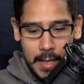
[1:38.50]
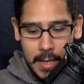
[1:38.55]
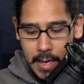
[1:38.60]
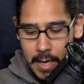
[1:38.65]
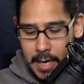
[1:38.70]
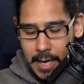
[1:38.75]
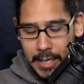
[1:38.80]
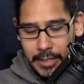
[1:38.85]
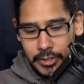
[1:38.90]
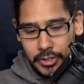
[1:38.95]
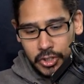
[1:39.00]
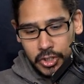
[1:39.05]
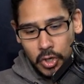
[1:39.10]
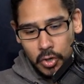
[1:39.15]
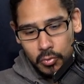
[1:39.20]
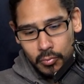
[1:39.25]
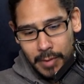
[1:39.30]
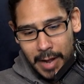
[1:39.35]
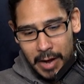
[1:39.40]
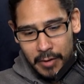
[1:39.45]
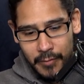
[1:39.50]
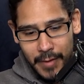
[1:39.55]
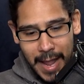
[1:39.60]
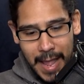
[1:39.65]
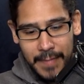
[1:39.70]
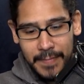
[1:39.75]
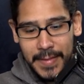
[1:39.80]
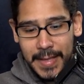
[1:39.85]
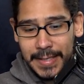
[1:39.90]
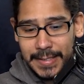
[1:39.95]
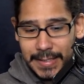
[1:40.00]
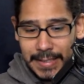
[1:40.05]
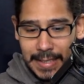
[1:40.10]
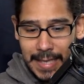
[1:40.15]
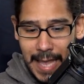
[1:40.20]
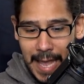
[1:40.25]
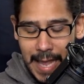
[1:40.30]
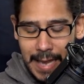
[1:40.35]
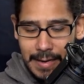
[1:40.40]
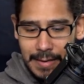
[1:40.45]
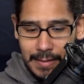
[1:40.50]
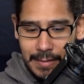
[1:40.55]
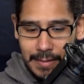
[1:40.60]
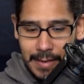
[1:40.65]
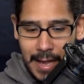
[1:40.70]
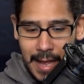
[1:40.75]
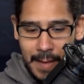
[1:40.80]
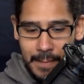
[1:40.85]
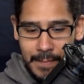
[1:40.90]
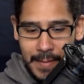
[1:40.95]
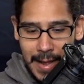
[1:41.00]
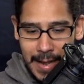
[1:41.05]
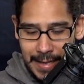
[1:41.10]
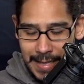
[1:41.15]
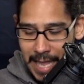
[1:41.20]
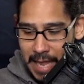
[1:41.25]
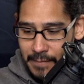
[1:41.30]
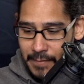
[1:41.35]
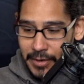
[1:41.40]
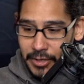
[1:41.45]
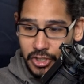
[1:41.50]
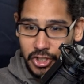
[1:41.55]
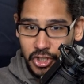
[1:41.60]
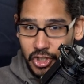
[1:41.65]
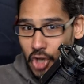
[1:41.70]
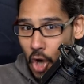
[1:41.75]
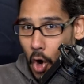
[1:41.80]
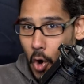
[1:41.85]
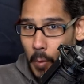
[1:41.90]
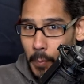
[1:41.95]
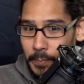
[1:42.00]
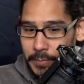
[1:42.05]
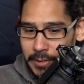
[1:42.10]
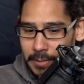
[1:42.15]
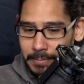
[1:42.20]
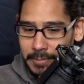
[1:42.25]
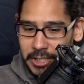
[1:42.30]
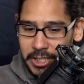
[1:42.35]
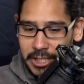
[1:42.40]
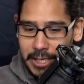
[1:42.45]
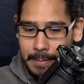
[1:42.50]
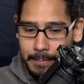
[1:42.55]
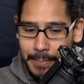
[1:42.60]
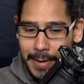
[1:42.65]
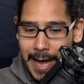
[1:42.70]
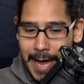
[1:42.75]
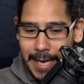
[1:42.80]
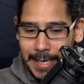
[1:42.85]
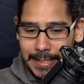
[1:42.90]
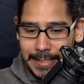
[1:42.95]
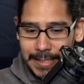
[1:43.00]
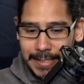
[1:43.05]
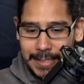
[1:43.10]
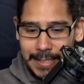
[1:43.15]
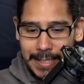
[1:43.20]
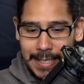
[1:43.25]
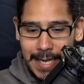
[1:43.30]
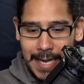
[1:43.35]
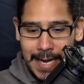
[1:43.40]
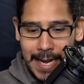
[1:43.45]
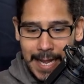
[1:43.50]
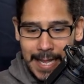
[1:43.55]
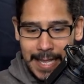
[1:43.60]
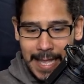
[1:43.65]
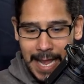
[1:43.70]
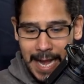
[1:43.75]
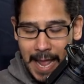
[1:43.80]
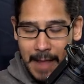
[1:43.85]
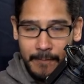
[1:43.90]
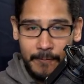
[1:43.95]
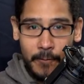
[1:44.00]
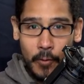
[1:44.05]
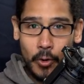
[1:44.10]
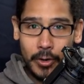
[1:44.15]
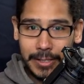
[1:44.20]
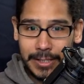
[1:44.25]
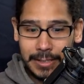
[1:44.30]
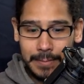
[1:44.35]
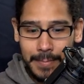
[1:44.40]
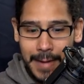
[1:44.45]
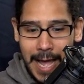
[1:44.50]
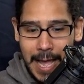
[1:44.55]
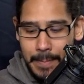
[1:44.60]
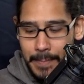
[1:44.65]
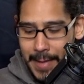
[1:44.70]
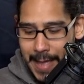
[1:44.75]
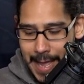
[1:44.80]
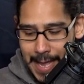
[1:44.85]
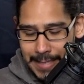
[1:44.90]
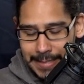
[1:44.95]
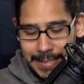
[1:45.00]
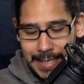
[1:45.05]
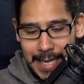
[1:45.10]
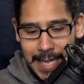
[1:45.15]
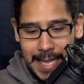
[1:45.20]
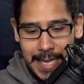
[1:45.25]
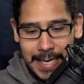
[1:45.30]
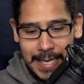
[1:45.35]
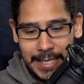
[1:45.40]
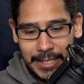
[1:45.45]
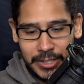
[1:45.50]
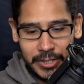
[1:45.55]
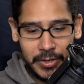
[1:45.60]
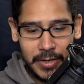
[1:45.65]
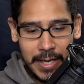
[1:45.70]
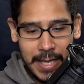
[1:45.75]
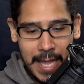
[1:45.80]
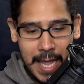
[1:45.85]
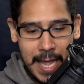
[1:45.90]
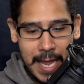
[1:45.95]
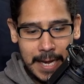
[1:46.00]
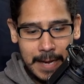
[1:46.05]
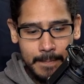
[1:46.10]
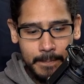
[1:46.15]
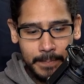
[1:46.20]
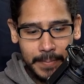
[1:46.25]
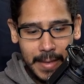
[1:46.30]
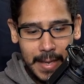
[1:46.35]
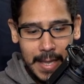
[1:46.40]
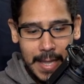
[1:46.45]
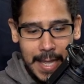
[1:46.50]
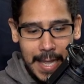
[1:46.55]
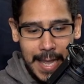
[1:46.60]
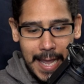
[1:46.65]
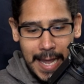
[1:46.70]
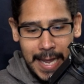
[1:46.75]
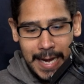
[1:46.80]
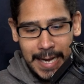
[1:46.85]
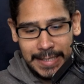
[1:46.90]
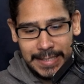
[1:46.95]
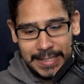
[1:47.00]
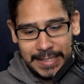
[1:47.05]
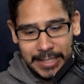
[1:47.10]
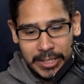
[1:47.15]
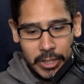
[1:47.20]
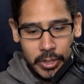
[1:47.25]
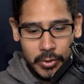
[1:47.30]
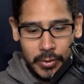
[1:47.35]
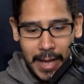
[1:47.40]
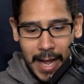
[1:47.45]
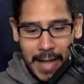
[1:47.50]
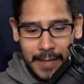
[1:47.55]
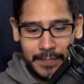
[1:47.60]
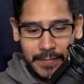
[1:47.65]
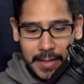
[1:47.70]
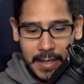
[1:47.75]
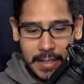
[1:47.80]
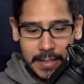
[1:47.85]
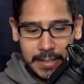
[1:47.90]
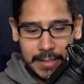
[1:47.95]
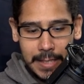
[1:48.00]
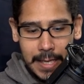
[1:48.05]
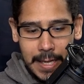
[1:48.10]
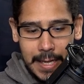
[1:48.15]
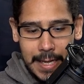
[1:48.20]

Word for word: Uh, so I ran this again. I, I, gave it a scope to machine policy, and I and I forced the bypass, and I hit enter again, and I still got this.